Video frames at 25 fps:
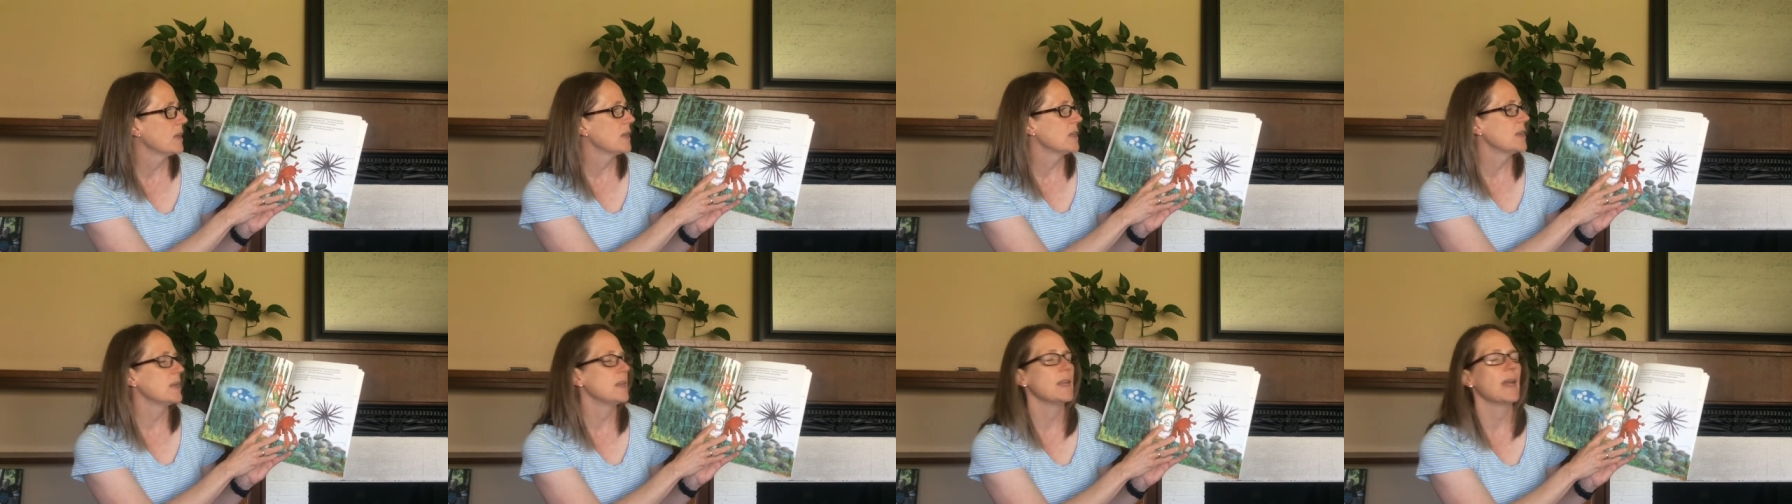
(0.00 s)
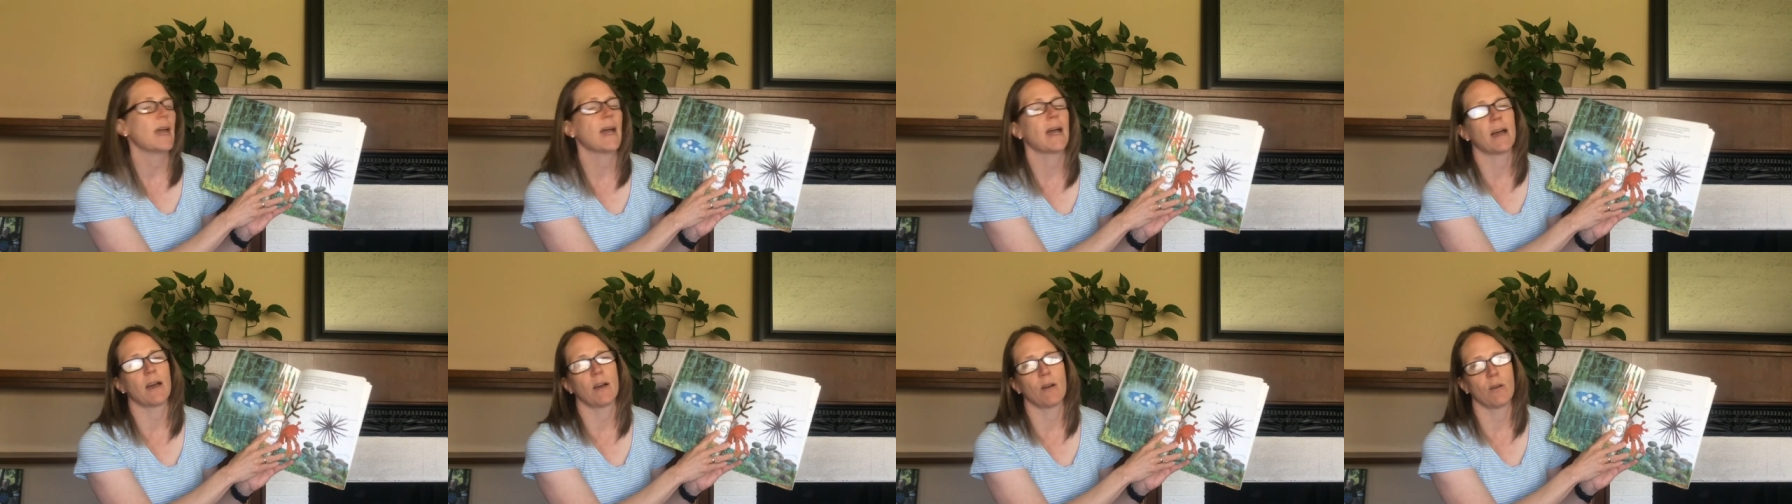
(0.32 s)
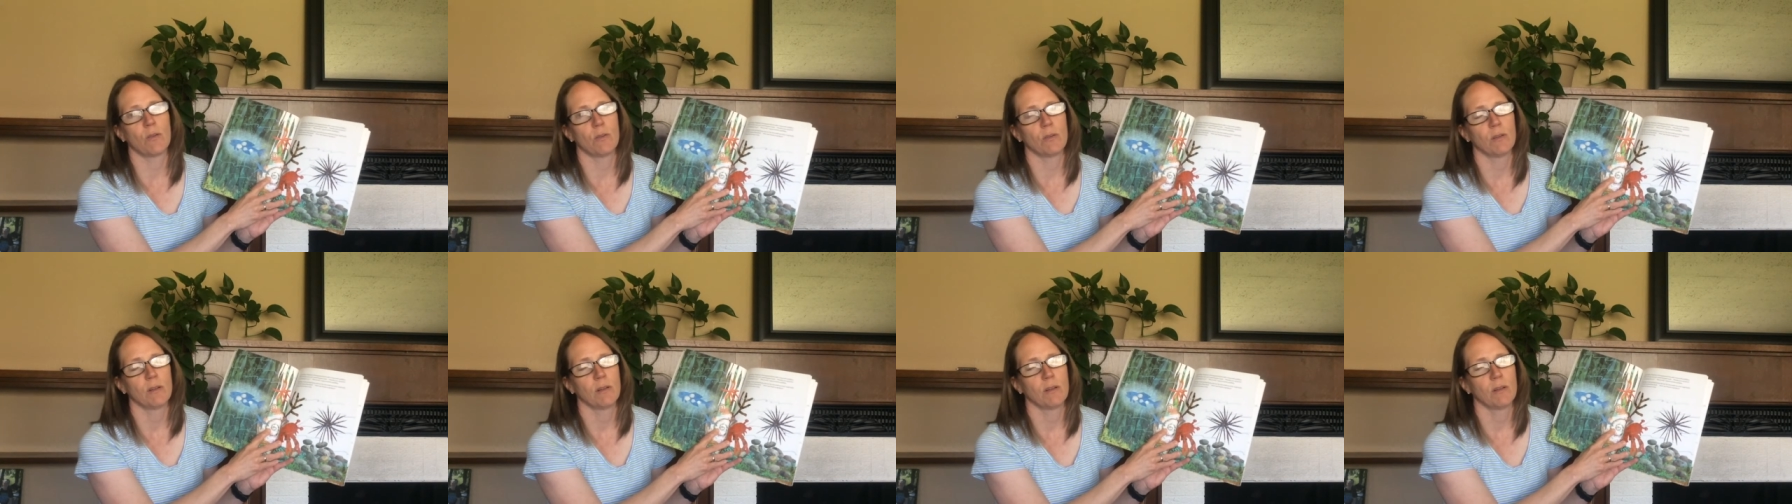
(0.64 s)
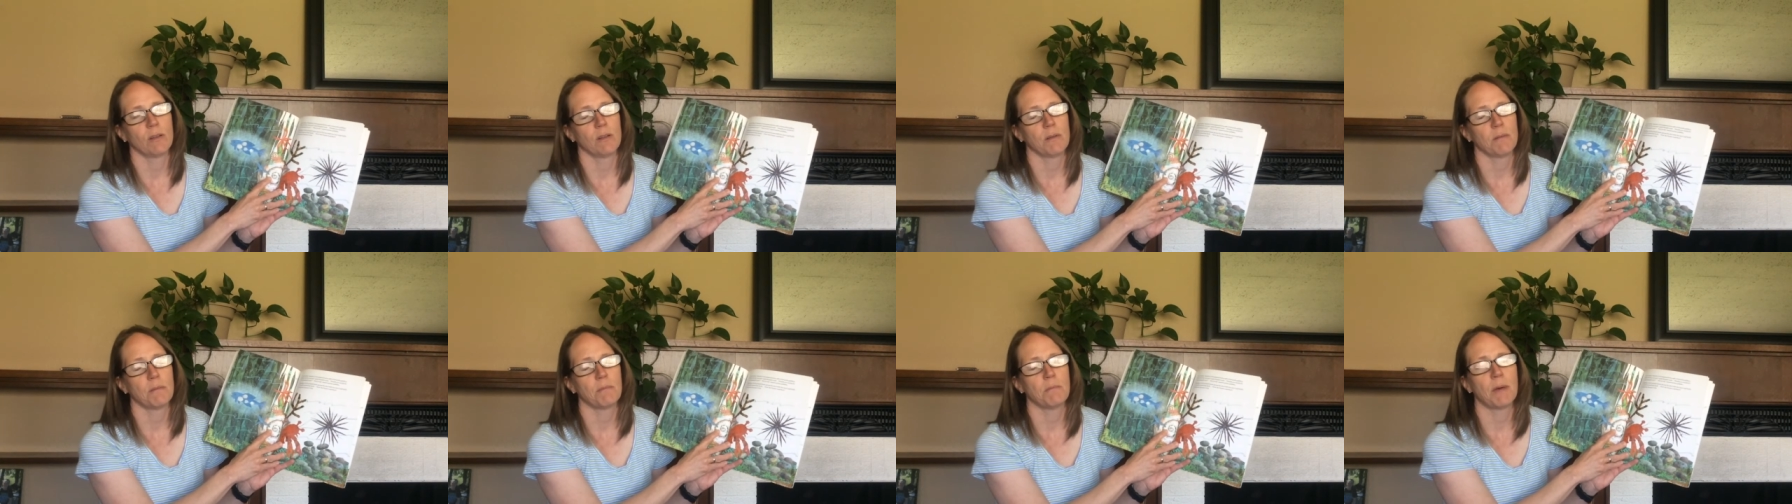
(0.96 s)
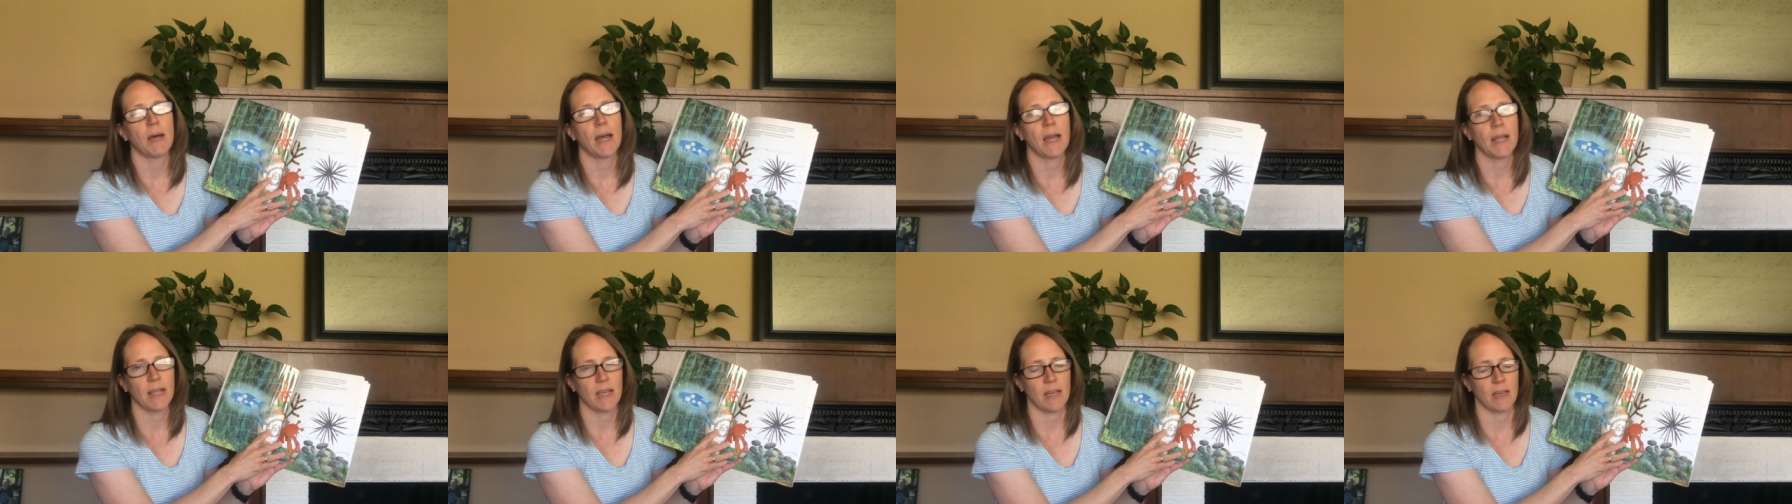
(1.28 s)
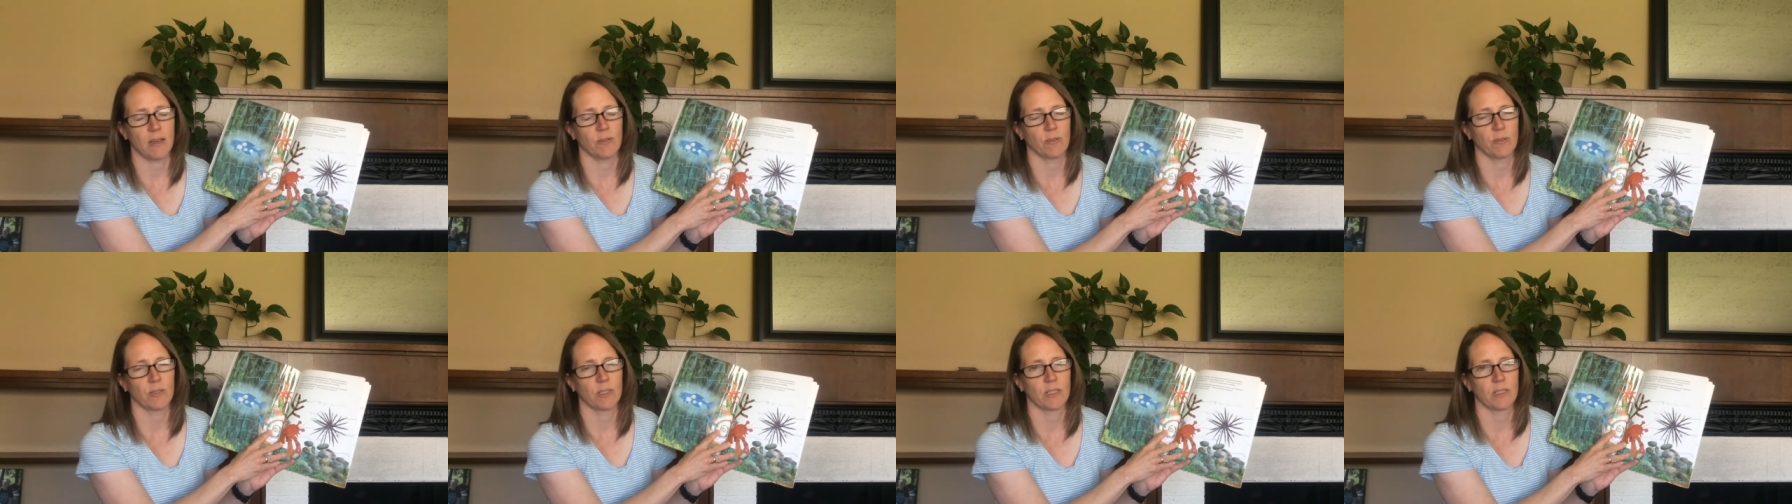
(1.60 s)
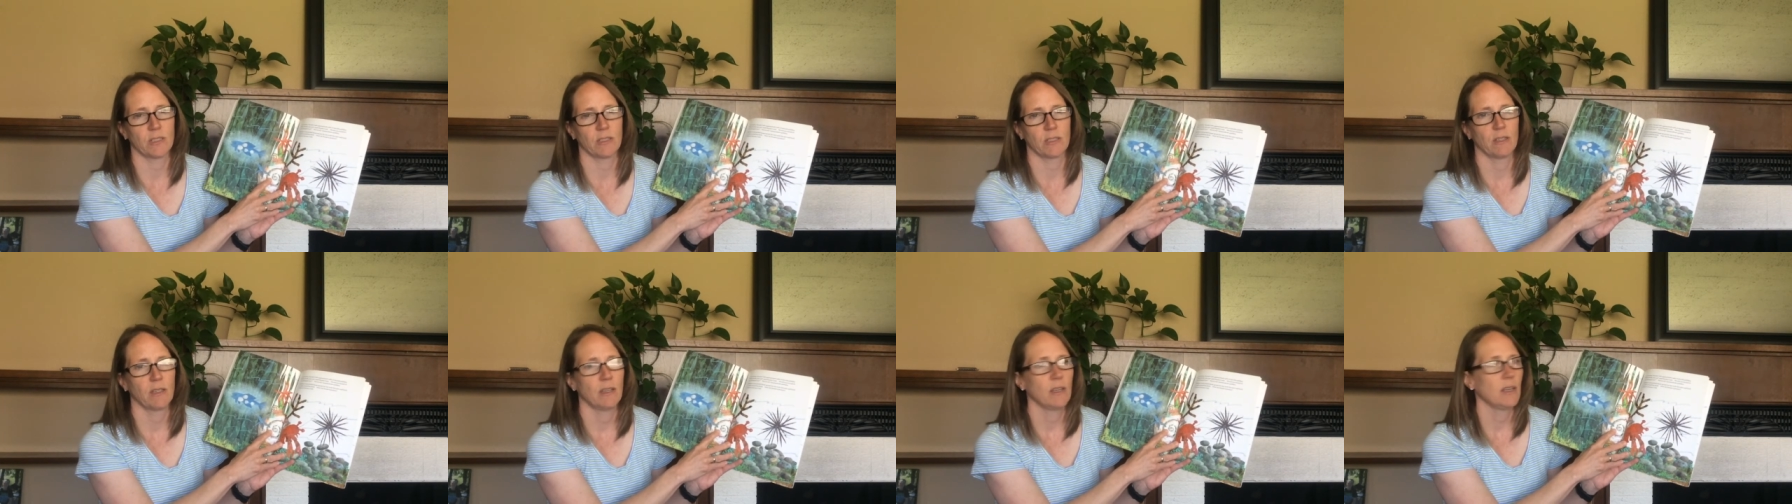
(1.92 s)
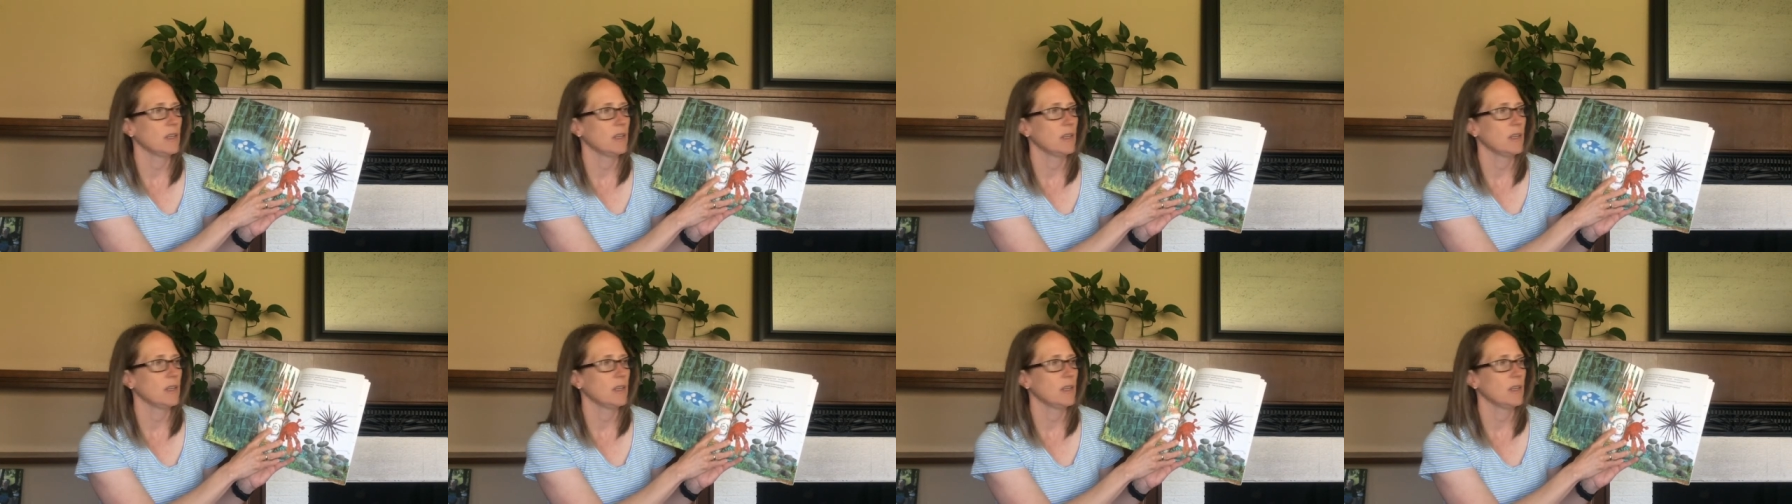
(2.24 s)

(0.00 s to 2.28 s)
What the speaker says: Now, my house